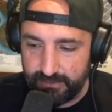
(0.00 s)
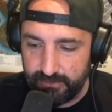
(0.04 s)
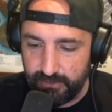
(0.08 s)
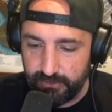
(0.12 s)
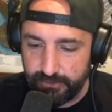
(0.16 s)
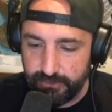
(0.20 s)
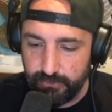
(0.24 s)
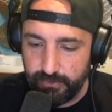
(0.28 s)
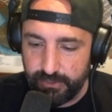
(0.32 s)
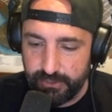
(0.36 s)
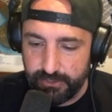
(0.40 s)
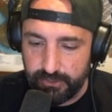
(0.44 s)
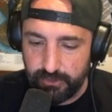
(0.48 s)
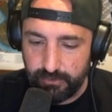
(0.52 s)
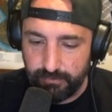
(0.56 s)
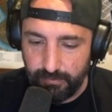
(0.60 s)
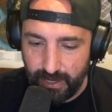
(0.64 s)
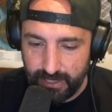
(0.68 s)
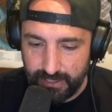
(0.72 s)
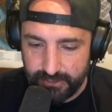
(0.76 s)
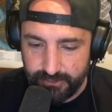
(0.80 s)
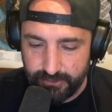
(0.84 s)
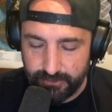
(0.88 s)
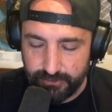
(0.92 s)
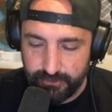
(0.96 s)
You're doing too
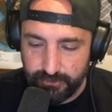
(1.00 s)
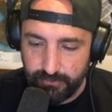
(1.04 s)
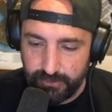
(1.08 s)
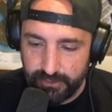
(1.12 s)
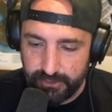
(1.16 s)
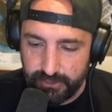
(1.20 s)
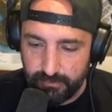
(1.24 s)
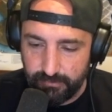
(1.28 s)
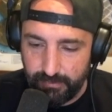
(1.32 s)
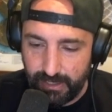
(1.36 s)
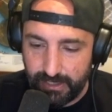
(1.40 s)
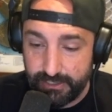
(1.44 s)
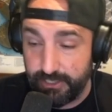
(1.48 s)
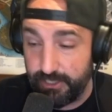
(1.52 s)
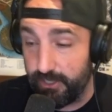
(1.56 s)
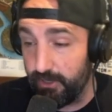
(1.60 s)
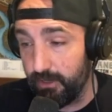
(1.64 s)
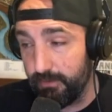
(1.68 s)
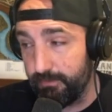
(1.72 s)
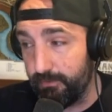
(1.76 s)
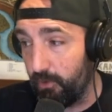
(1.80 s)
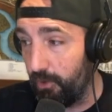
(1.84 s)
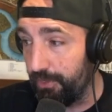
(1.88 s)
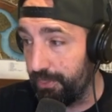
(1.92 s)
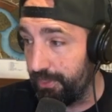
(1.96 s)
much. You're doing too much. Here are
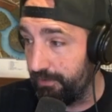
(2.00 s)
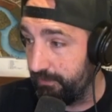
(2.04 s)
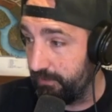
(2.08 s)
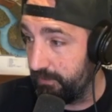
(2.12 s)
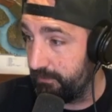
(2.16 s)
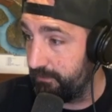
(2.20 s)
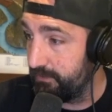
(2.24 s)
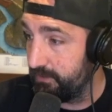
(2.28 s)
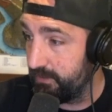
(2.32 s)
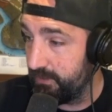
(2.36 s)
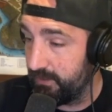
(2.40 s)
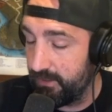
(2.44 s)
both of them.